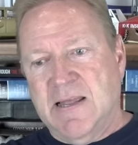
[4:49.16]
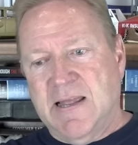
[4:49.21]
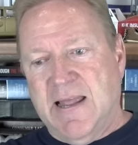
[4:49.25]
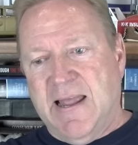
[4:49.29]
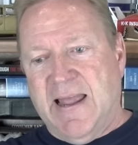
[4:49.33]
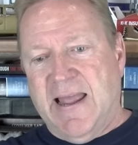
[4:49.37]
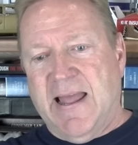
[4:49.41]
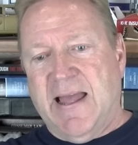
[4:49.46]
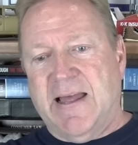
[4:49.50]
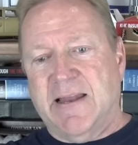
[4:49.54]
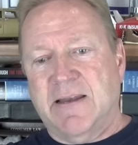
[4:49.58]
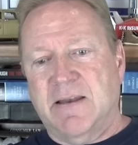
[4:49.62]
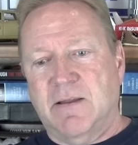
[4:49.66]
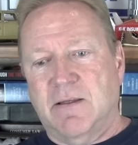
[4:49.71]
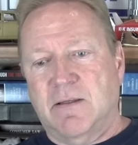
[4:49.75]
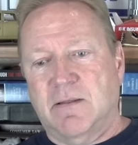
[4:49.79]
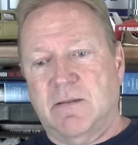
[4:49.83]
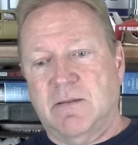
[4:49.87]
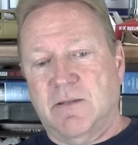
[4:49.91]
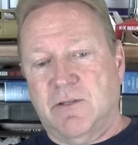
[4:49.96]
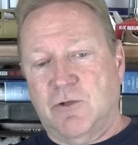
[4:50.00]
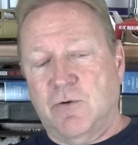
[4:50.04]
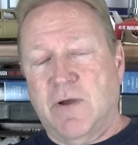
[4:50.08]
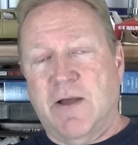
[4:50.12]
And
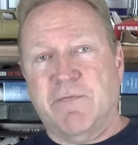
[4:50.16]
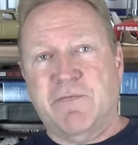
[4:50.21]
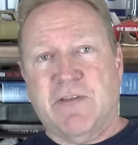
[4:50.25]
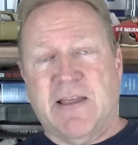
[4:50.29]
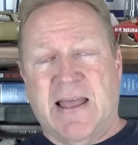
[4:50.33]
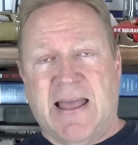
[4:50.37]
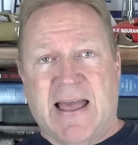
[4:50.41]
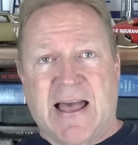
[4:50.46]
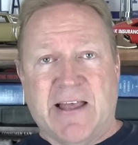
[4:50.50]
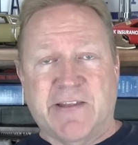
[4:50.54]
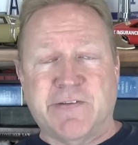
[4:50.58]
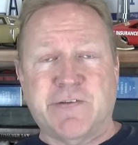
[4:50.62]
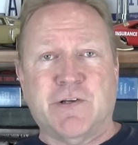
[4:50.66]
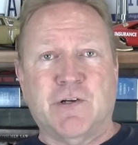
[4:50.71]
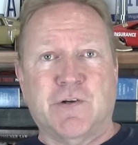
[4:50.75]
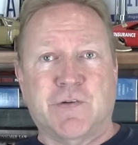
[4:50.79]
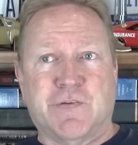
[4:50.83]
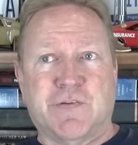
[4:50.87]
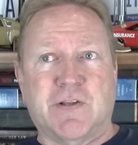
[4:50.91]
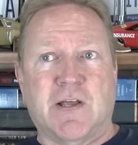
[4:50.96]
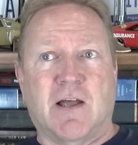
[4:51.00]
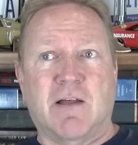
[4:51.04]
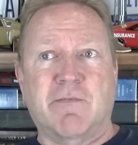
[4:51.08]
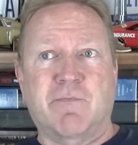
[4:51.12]
you have to ask
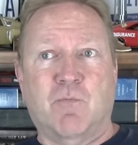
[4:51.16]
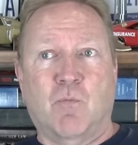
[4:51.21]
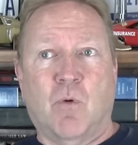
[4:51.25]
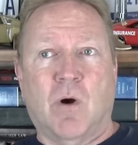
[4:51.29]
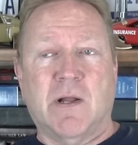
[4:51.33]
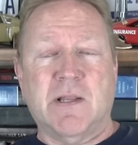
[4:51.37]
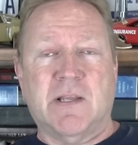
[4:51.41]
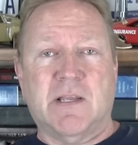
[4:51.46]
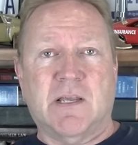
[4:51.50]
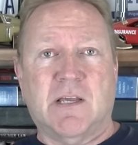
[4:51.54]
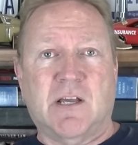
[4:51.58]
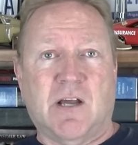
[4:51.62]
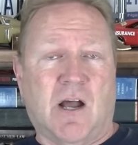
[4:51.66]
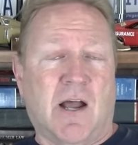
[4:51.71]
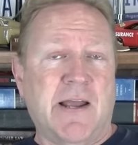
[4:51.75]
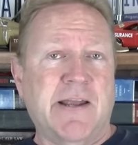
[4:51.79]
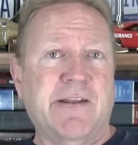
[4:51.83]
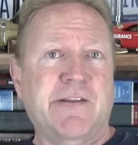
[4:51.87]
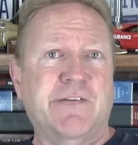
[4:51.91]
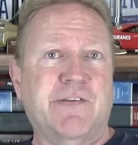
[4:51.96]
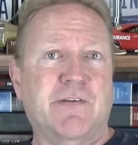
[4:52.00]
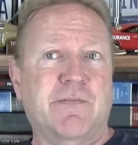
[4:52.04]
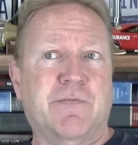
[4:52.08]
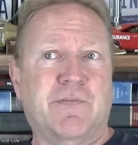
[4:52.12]
yourself, what
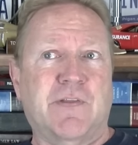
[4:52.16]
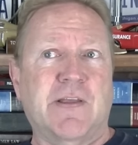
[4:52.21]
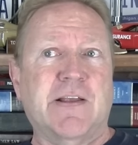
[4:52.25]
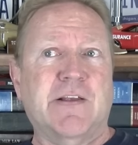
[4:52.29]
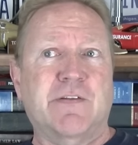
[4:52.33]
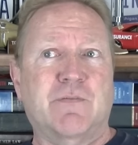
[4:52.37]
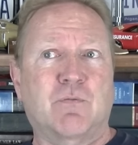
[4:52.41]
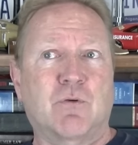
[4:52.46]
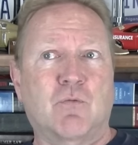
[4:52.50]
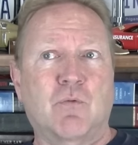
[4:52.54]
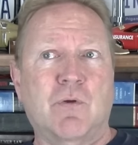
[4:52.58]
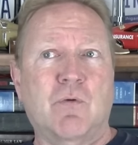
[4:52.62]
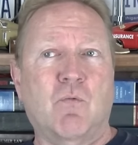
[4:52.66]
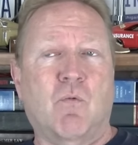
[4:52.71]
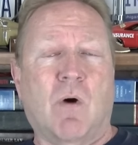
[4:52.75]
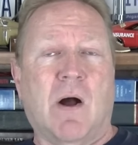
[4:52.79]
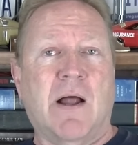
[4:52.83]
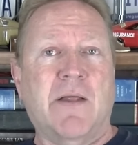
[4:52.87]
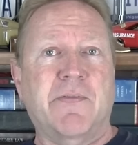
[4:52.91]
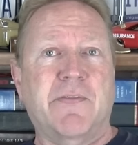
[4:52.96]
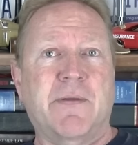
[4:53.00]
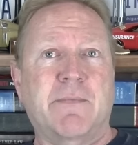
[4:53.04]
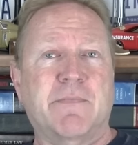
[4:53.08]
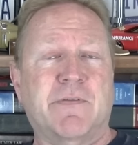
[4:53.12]
kinds of things would we
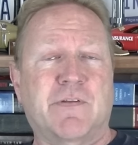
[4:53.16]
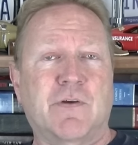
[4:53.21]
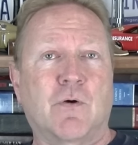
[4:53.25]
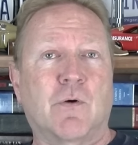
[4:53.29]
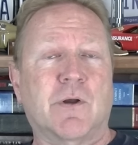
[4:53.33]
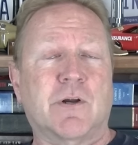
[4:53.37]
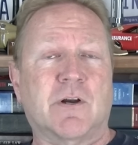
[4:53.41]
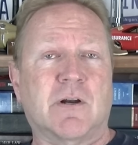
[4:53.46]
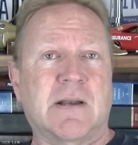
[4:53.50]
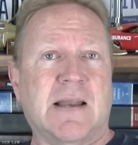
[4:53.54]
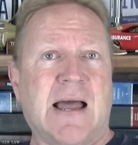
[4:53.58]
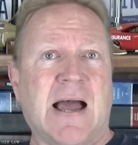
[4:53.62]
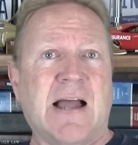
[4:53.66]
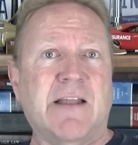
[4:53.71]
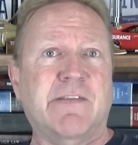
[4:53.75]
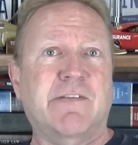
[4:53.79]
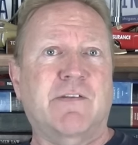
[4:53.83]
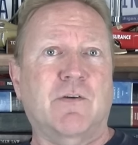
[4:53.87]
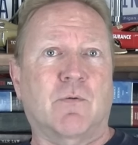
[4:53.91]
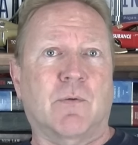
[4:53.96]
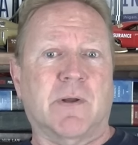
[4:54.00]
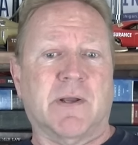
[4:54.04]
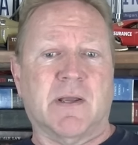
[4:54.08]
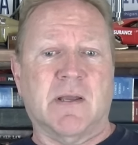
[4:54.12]
want them doing or
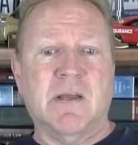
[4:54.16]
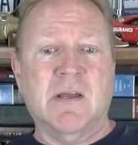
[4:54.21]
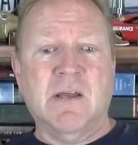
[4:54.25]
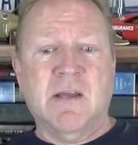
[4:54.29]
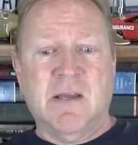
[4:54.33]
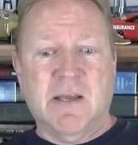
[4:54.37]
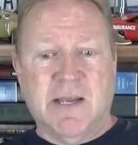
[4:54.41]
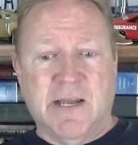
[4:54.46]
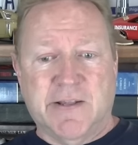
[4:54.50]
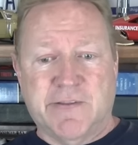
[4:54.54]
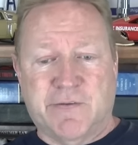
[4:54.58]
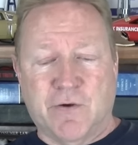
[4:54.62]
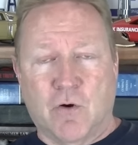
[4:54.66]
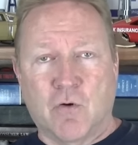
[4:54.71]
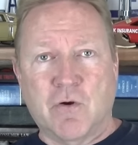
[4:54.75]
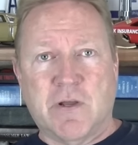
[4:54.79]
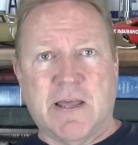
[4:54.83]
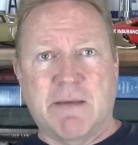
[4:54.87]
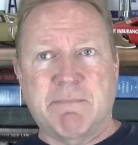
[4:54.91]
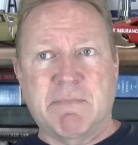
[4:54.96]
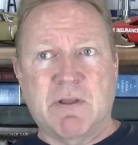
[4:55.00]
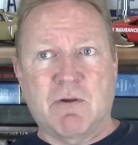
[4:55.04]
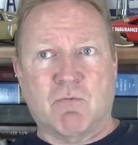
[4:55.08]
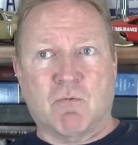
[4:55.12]
not doing? And don't
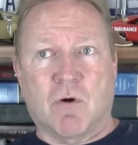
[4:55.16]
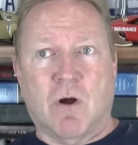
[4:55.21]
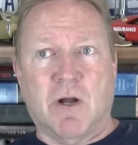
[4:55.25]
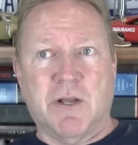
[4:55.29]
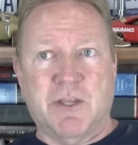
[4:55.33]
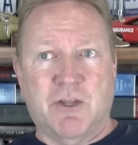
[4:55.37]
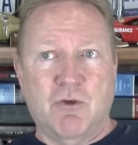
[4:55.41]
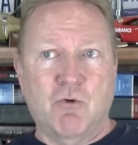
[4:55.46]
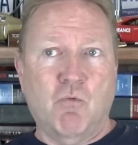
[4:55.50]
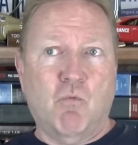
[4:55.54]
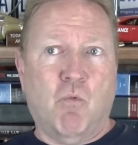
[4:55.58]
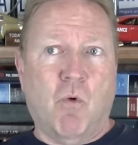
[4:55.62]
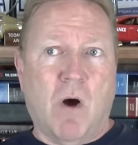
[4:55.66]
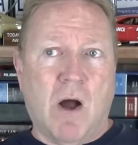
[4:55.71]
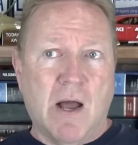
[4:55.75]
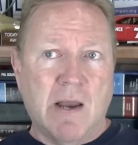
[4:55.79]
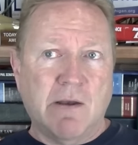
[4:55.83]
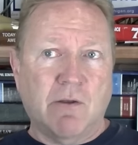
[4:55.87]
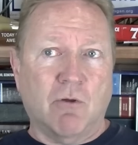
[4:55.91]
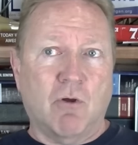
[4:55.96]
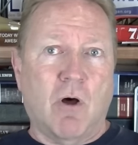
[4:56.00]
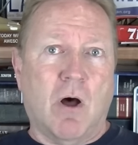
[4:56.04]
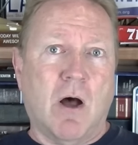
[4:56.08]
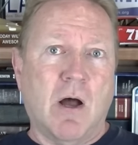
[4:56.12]
get me wrong, you
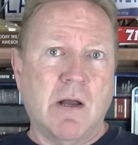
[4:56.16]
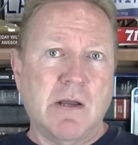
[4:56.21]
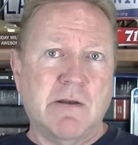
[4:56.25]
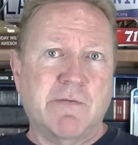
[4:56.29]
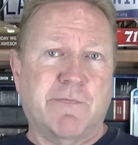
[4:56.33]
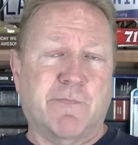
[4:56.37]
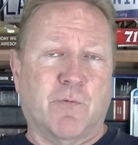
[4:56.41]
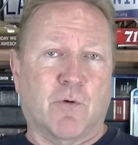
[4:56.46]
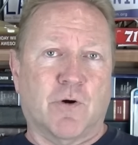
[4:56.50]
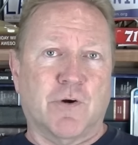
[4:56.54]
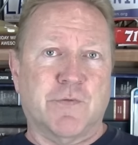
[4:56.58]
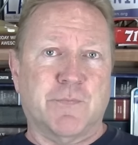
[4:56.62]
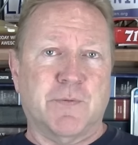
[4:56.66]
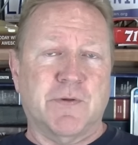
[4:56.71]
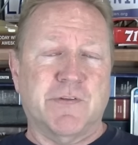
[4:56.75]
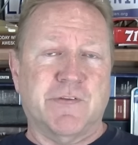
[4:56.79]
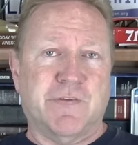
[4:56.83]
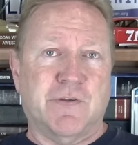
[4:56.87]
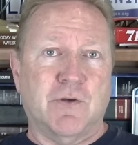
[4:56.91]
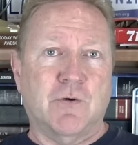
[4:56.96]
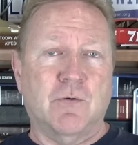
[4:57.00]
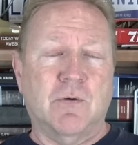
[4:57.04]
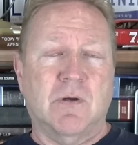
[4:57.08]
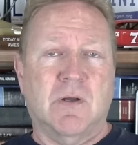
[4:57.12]
want law enforcement
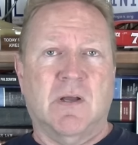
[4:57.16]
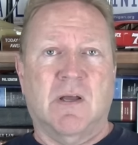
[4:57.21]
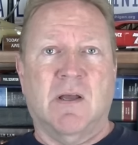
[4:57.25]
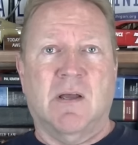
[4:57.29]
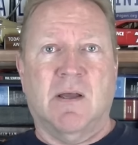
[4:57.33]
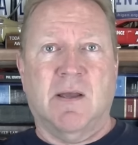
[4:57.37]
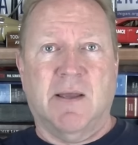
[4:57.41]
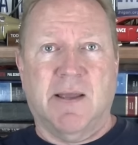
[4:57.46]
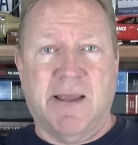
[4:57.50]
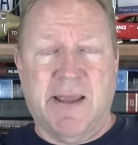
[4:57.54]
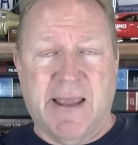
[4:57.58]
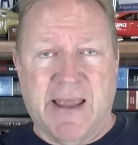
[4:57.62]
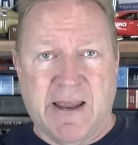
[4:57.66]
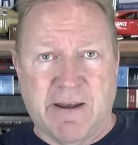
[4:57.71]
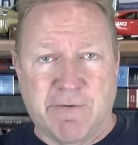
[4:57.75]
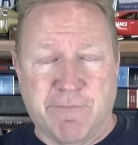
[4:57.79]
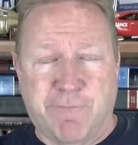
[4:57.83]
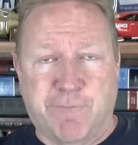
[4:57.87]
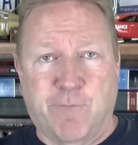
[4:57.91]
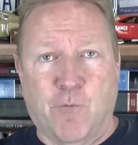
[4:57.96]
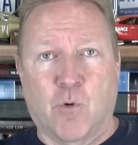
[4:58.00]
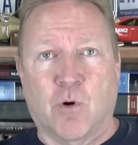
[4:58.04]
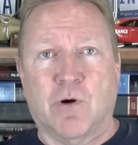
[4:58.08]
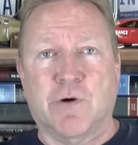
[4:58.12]
to
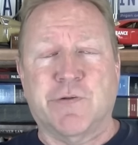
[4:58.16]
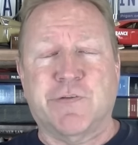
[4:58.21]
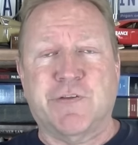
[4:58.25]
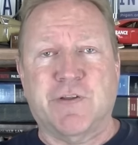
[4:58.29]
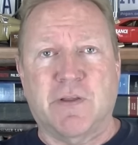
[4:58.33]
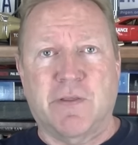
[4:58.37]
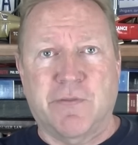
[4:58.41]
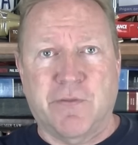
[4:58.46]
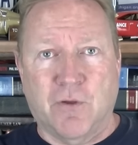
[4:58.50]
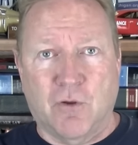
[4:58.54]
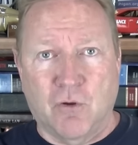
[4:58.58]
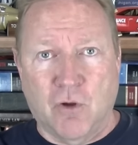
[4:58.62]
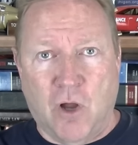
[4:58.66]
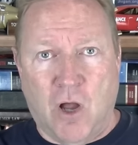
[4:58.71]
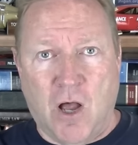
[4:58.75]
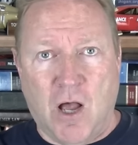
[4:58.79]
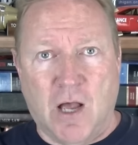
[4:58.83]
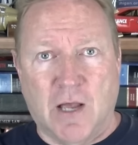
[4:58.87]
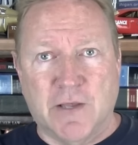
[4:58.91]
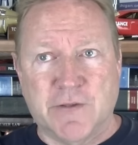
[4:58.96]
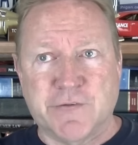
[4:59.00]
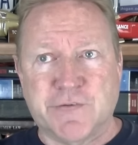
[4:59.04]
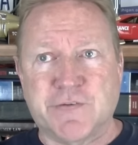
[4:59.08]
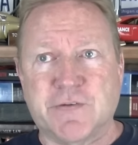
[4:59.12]
enforce the
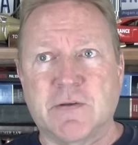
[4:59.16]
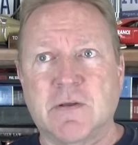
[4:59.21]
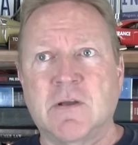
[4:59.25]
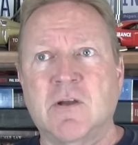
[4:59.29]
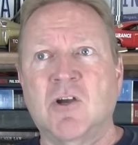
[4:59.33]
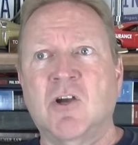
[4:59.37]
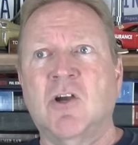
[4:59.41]
laws.